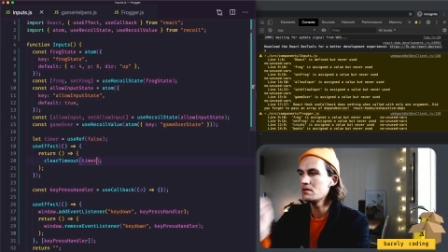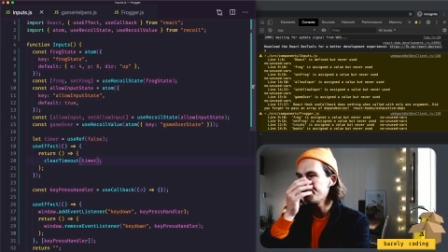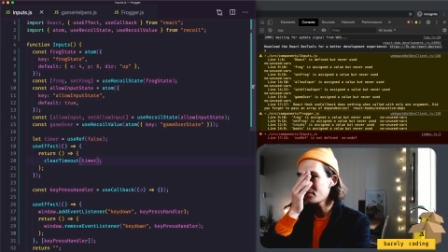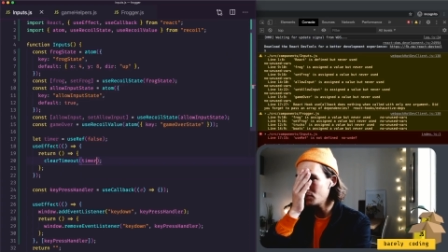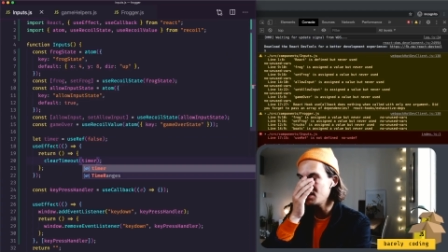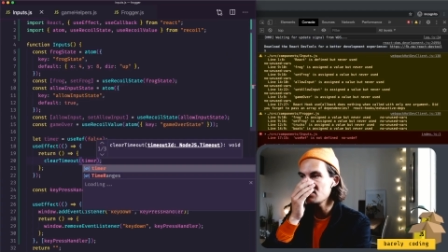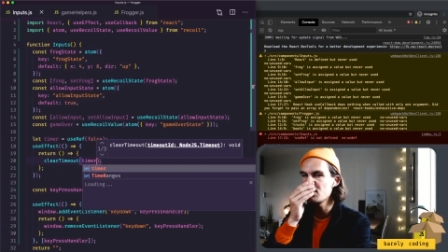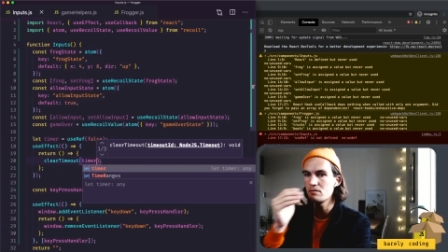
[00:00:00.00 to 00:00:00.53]

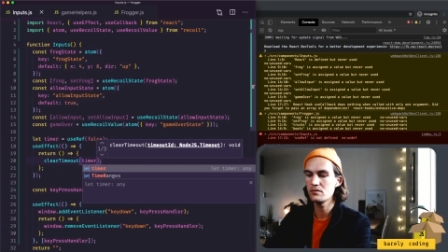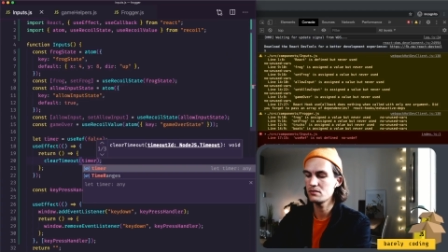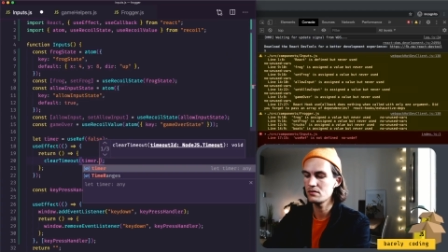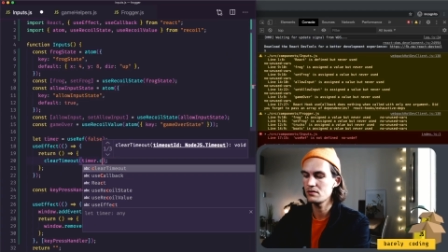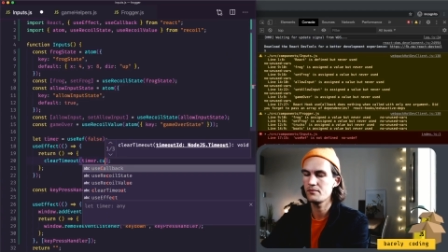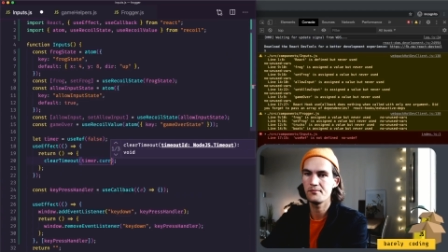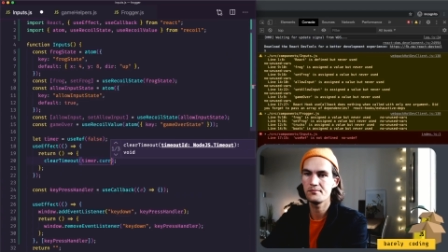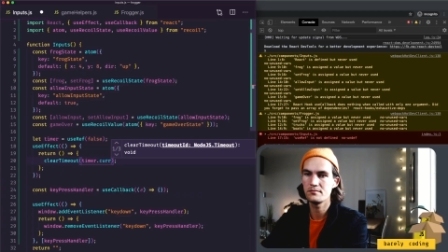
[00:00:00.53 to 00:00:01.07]

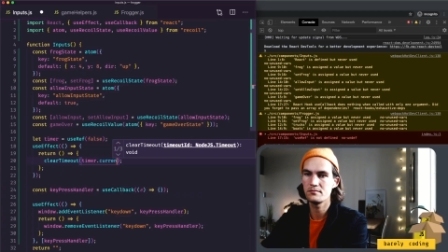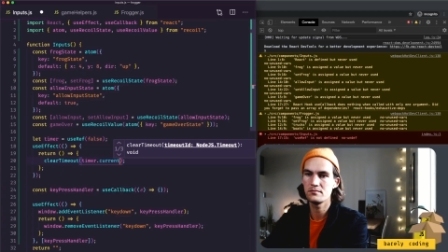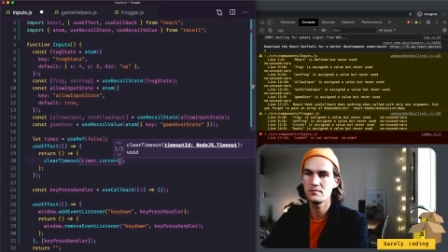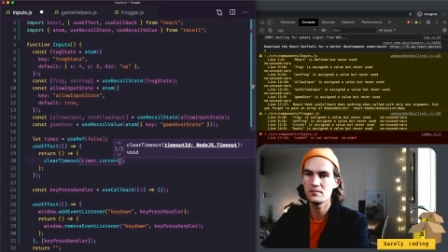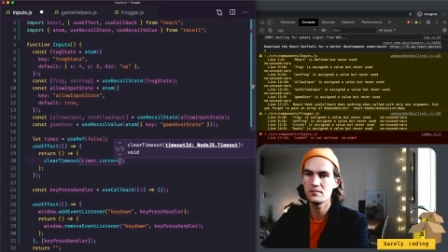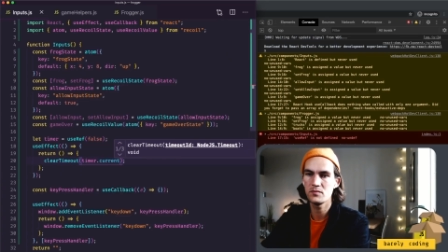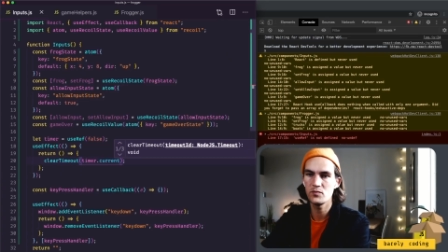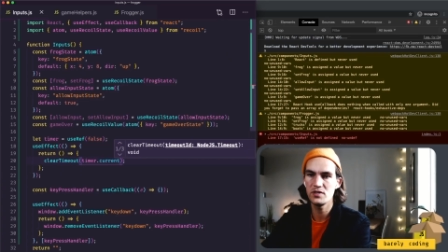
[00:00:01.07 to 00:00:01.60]

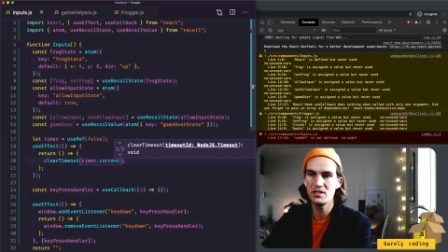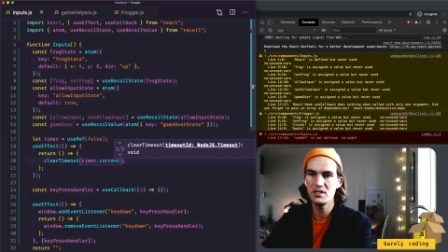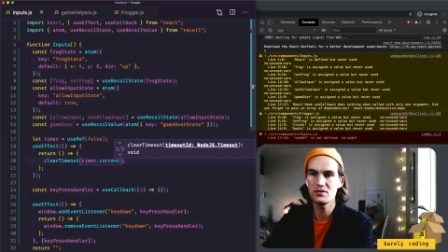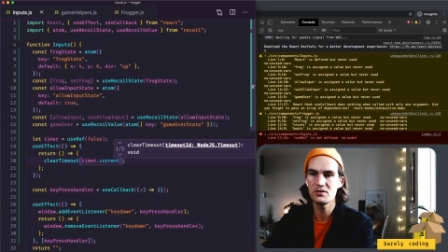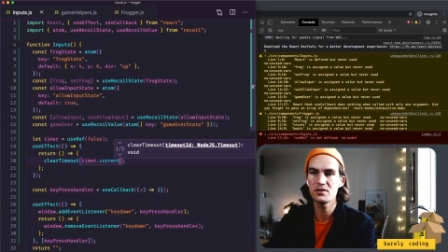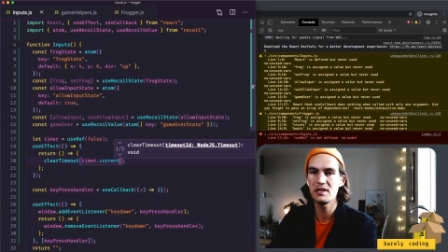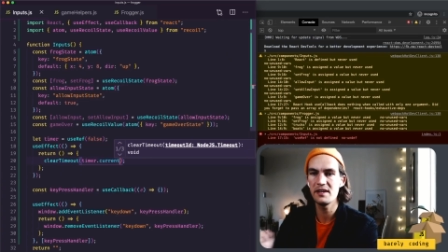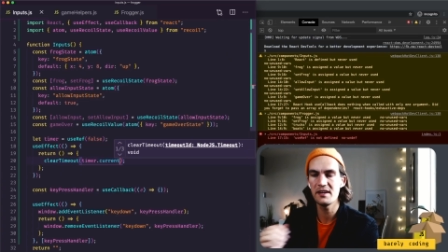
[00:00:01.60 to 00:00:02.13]
we need to
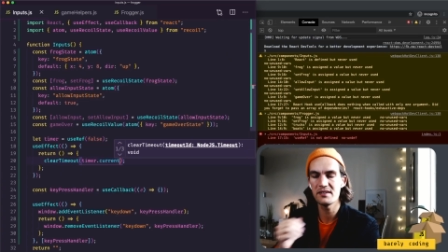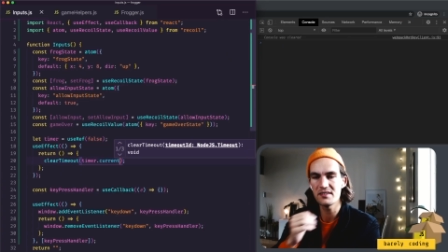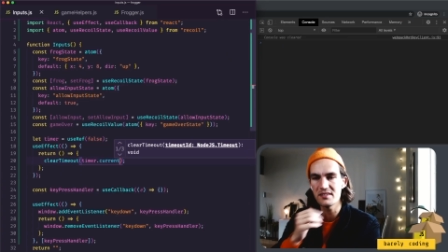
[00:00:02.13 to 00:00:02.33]
clear the